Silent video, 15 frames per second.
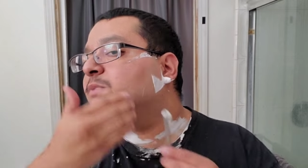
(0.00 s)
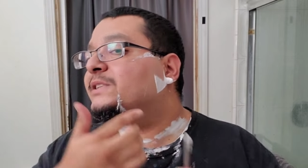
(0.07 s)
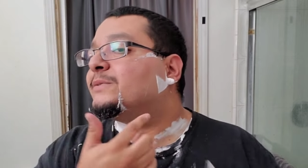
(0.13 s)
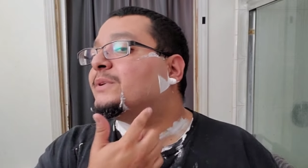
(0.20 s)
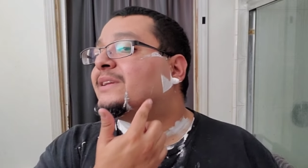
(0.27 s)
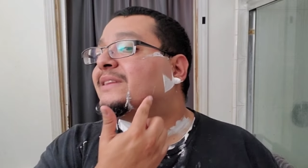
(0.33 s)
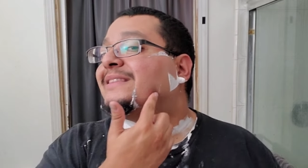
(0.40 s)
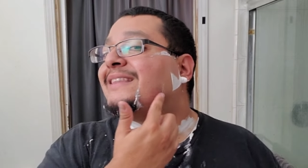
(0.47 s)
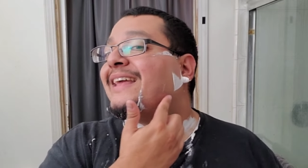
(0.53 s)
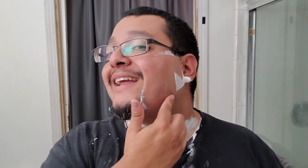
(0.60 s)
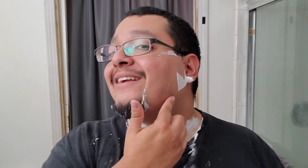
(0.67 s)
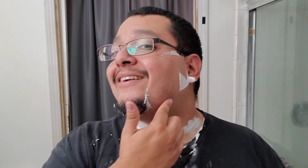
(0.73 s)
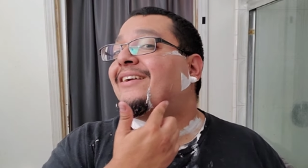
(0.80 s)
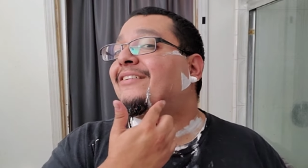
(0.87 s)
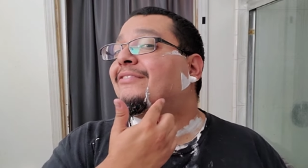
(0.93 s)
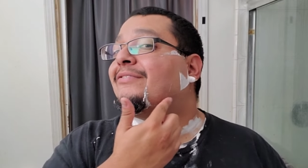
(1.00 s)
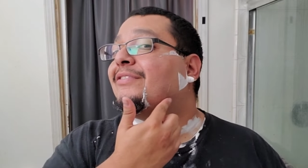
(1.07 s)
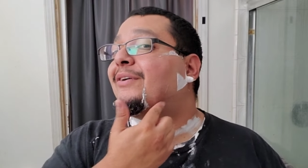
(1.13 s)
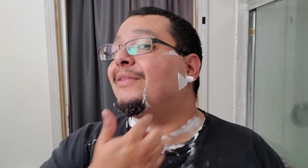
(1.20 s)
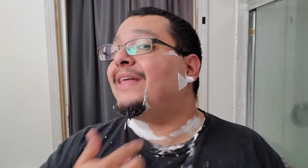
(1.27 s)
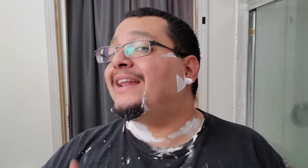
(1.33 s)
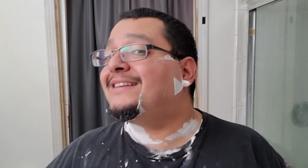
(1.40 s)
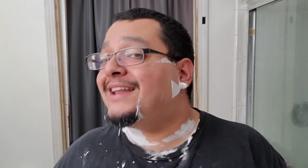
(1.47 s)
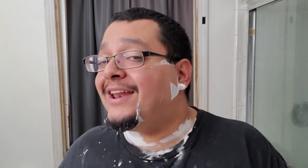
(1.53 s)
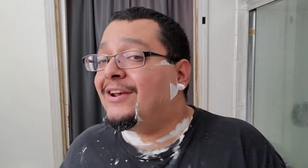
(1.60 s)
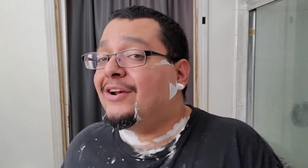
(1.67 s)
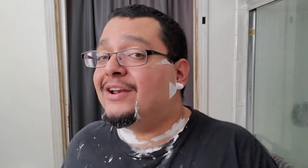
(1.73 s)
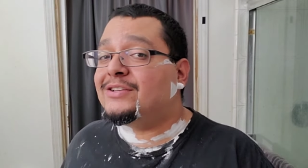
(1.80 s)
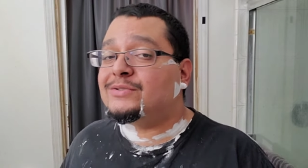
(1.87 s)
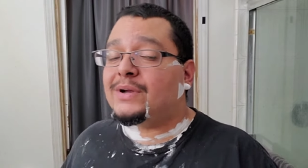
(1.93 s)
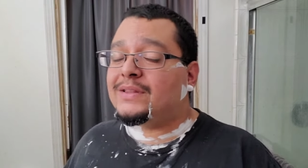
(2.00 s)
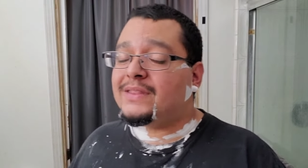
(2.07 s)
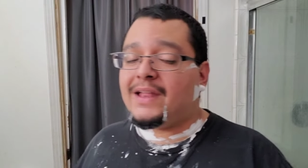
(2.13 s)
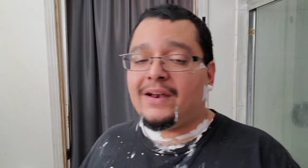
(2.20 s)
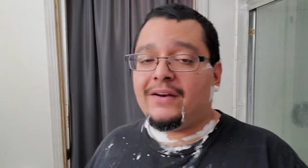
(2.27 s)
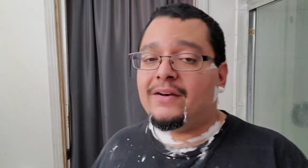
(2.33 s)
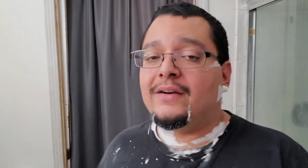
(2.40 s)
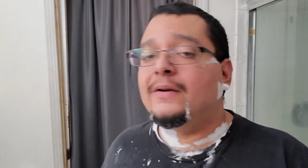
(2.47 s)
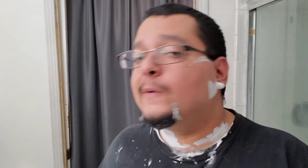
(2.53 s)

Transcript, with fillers: See right there, I feel that tenderness right there.